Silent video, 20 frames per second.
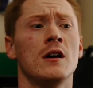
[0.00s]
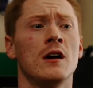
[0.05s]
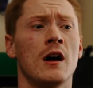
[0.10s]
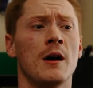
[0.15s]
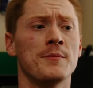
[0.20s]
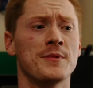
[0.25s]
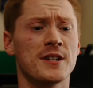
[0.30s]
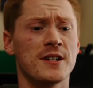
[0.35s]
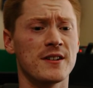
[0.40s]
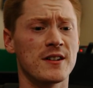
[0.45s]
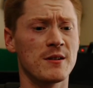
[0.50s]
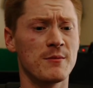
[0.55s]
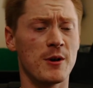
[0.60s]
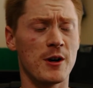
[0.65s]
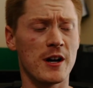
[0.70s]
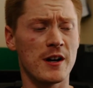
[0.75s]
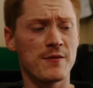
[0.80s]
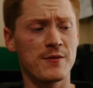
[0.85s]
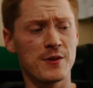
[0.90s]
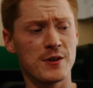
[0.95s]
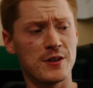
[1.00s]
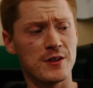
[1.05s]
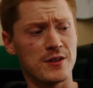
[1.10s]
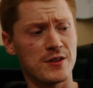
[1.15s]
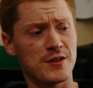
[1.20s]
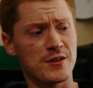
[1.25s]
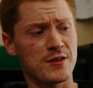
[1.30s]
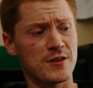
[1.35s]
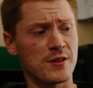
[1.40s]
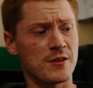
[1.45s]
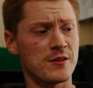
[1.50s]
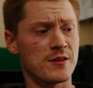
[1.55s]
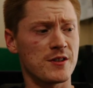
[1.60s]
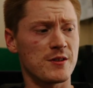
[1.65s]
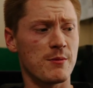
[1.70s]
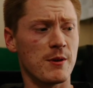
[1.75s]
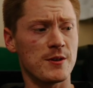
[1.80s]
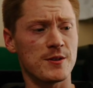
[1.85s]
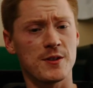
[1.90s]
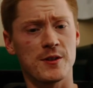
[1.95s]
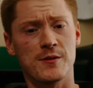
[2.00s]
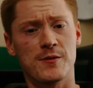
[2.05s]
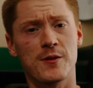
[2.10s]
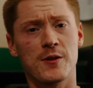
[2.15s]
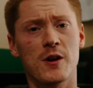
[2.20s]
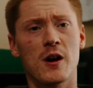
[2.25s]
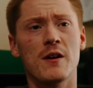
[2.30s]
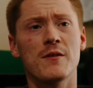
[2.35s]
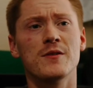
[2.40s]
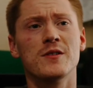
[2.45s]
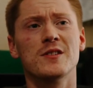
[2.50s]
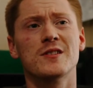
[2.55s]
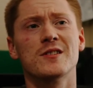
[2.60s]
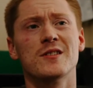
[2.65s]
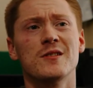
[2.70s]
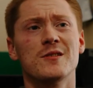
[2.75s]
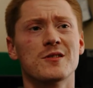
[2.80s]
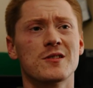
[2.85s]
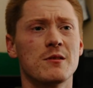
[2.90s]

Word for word: I'm talking about every certain spots of the floor. Obviously, there's